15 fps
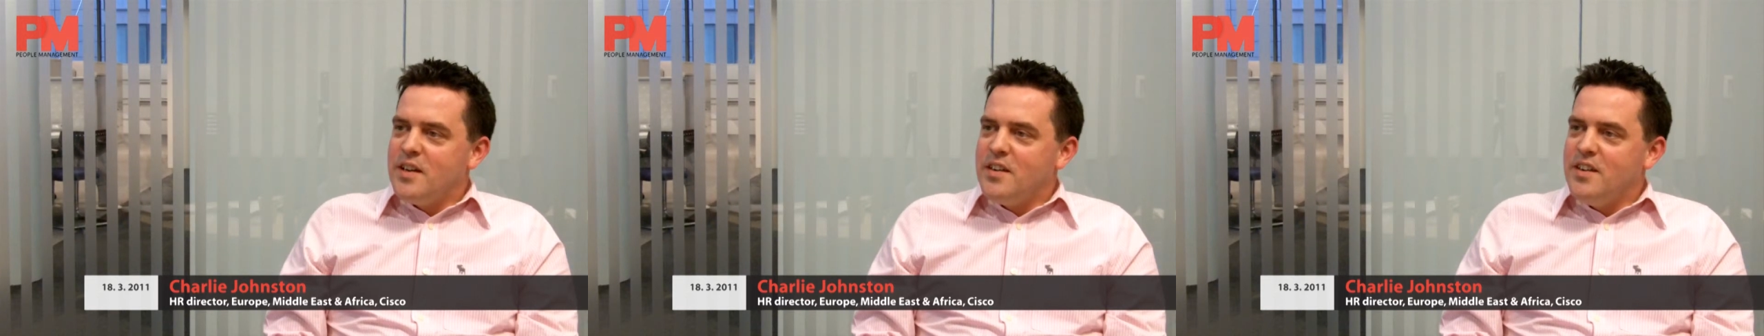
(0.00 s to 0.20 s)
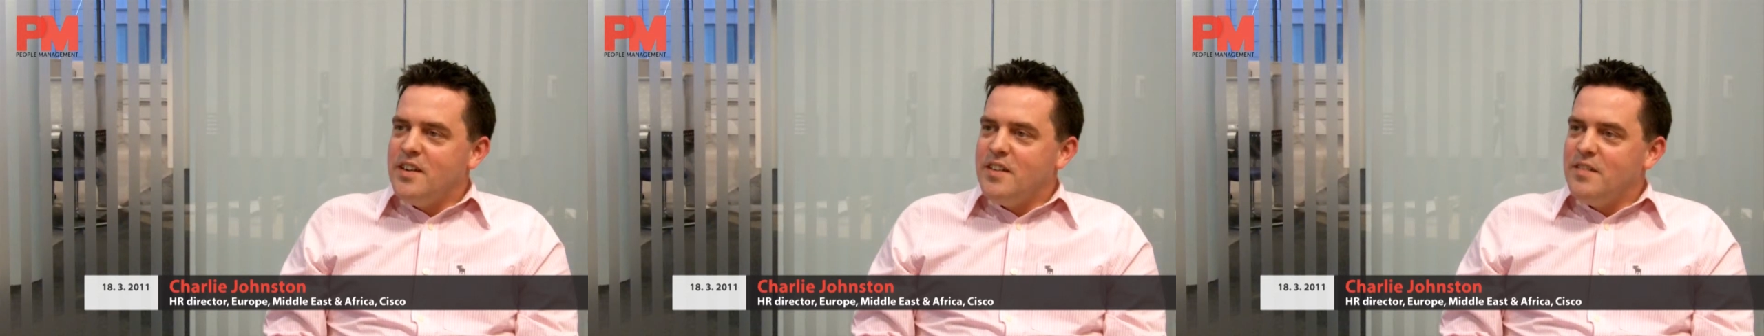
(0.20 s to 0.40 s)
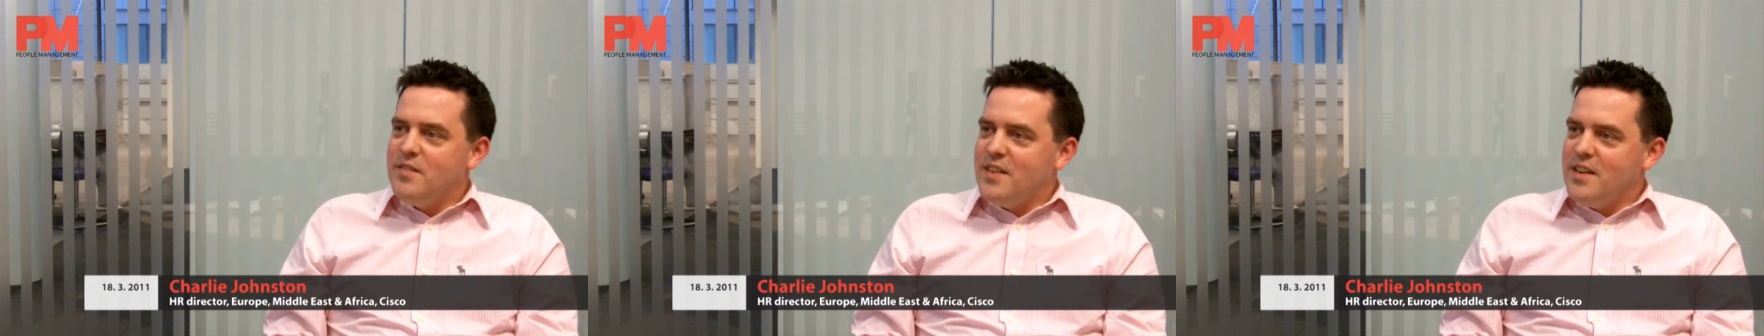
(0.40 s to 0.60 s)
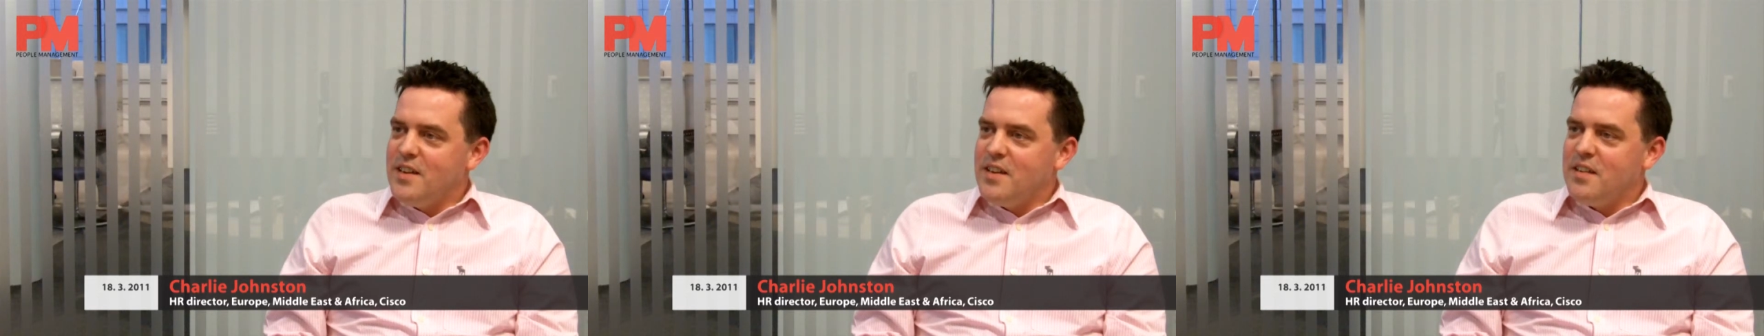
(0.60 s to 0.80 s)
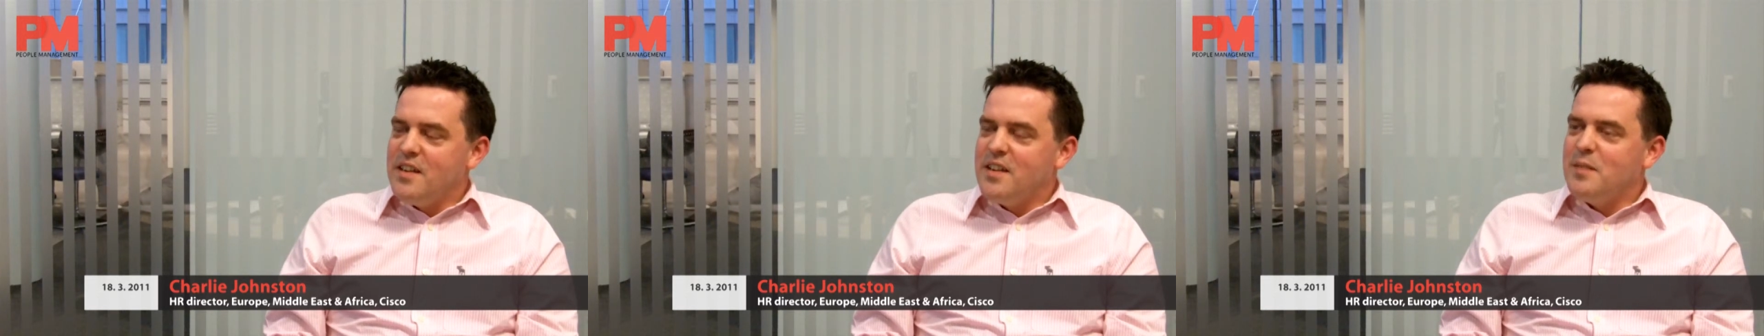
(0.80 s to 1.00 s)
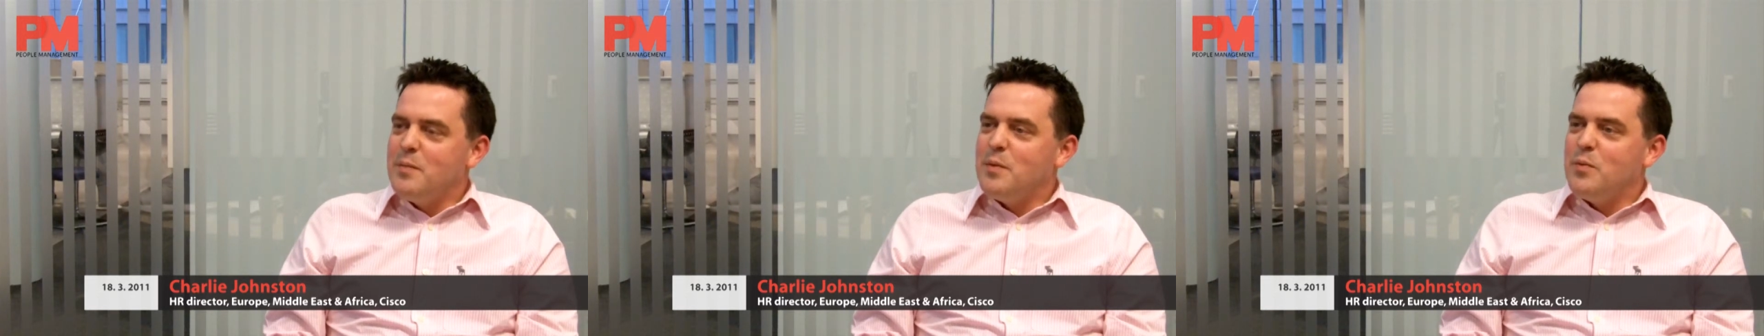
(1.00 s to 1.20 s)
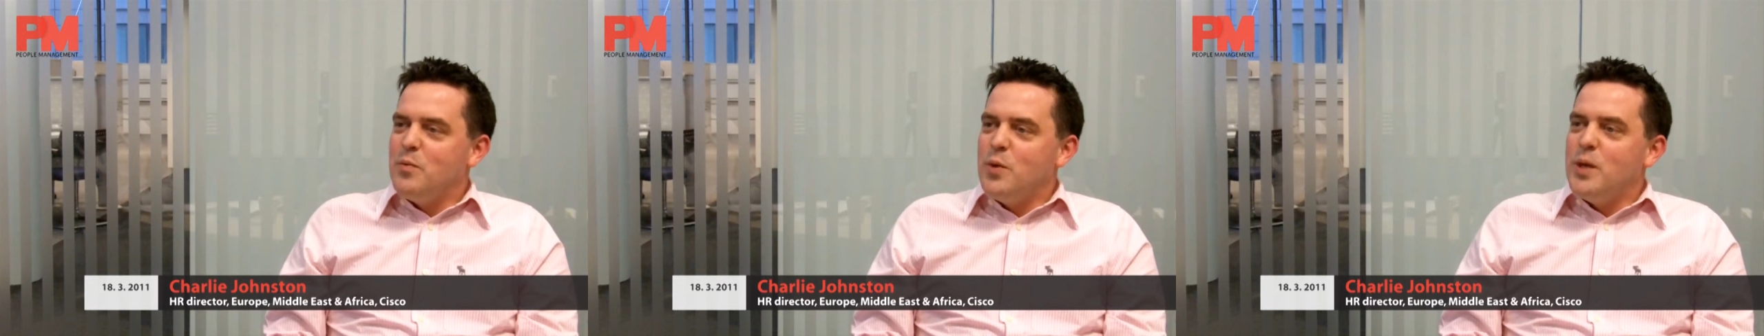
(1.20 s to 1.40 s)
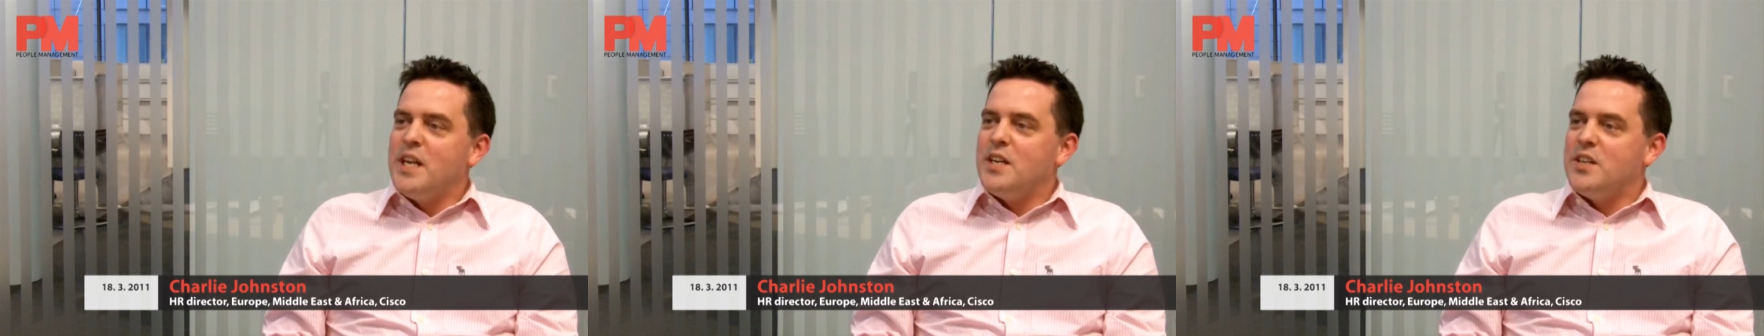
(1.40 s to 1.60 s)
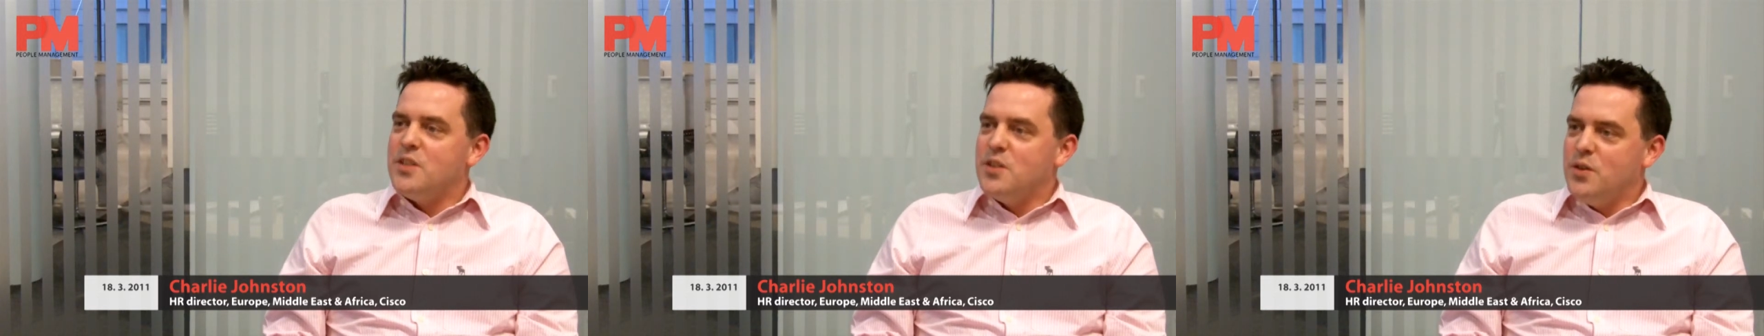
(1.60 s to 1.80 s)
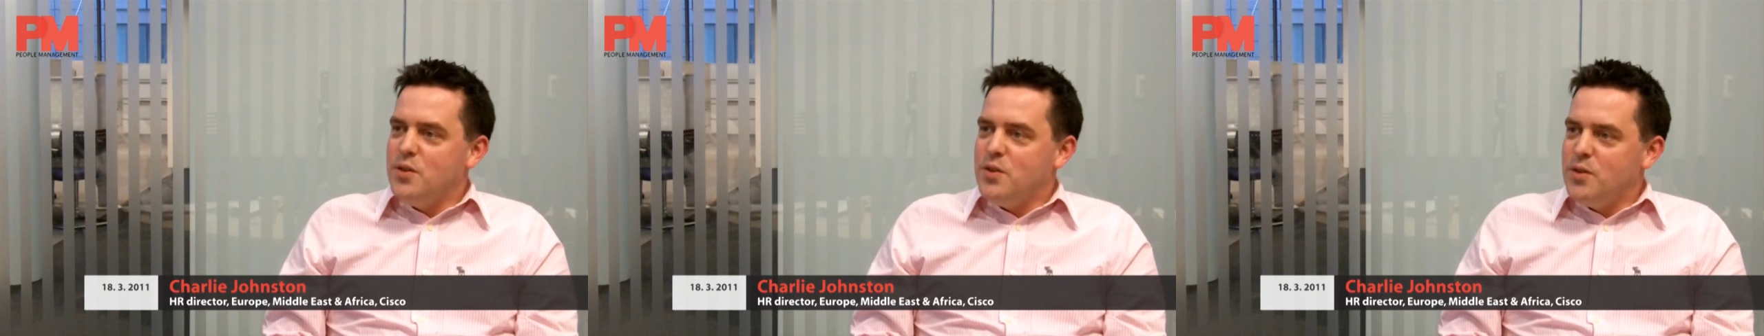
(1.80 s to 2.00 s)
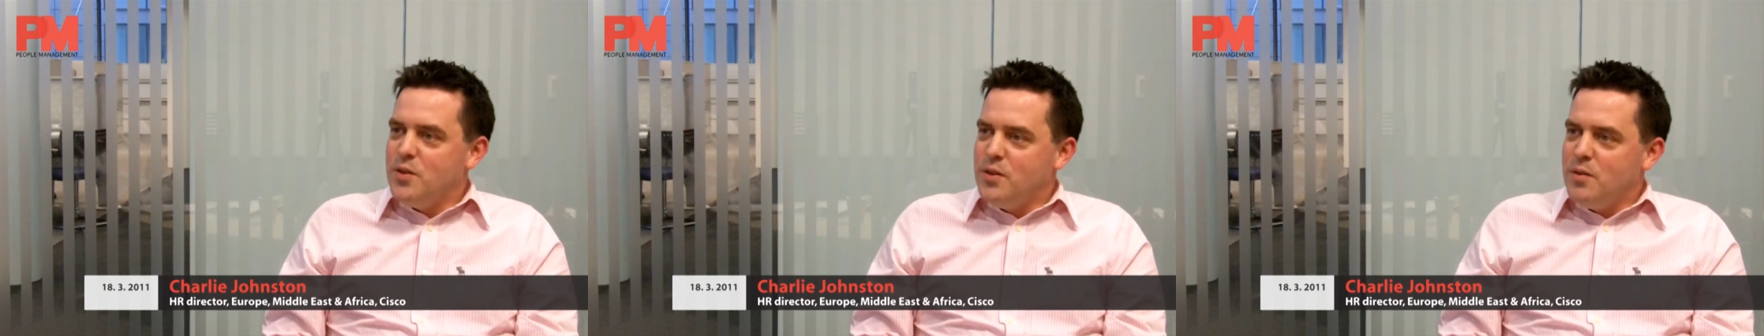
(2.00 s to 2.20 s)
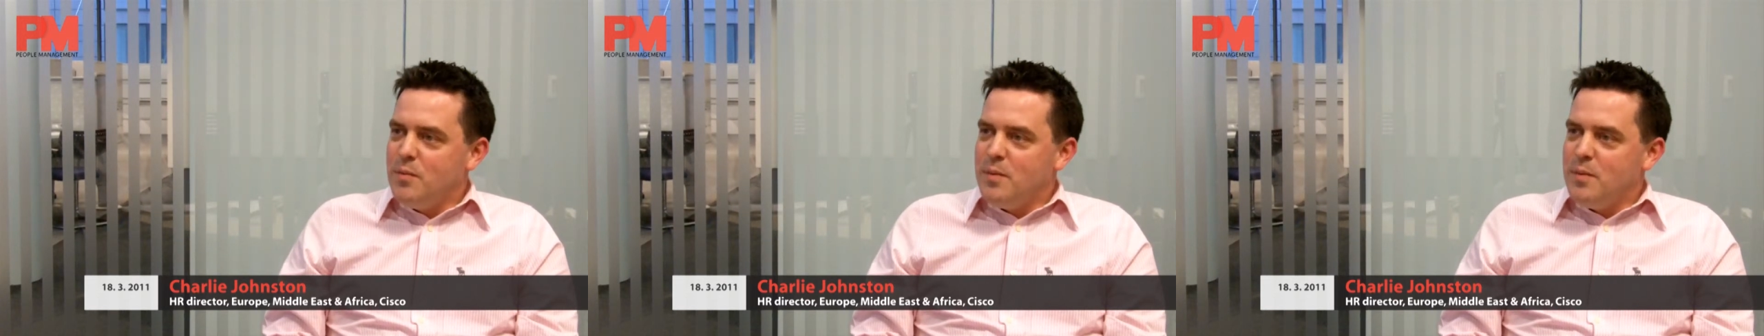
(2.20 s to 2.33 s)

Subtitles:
career, in fact, I think in week 2,